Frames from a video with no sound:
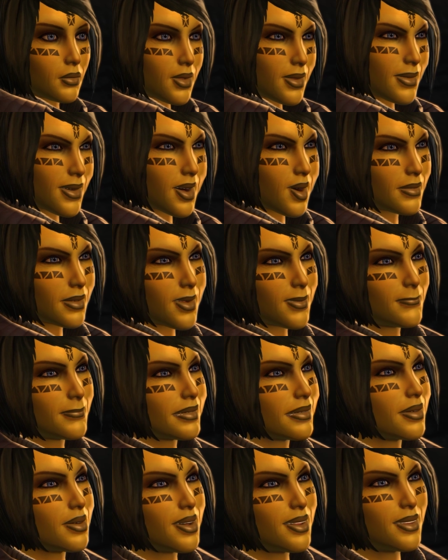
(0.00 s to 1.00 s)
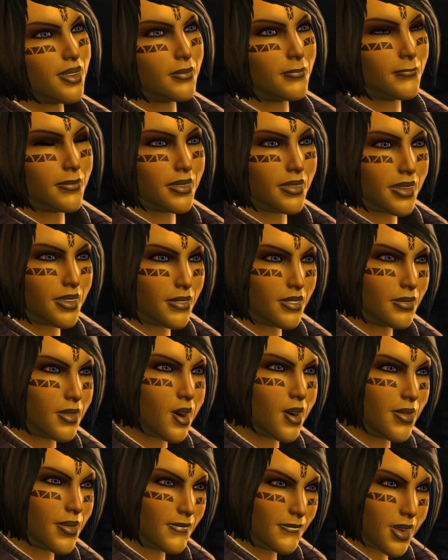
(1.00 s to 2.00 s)
Ran out on me with the biggest
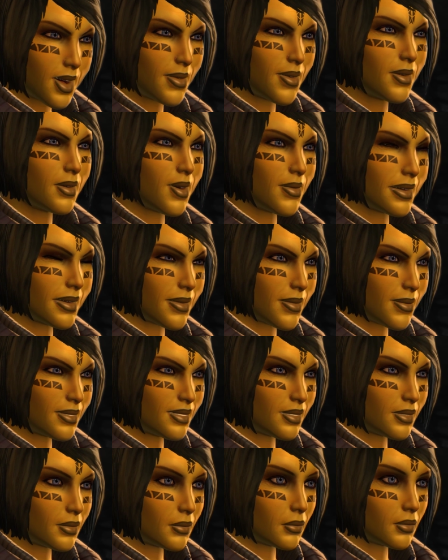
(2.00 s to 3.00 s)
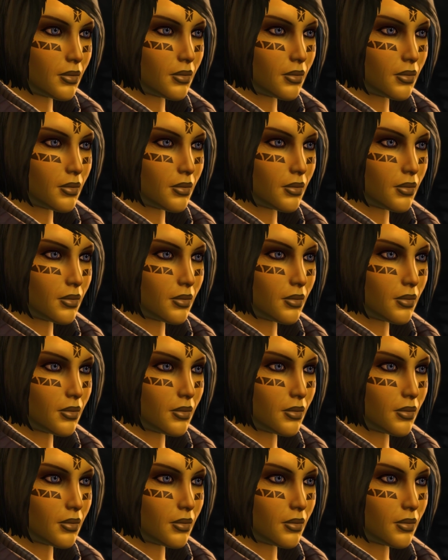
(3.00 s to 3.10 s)
score of our careers.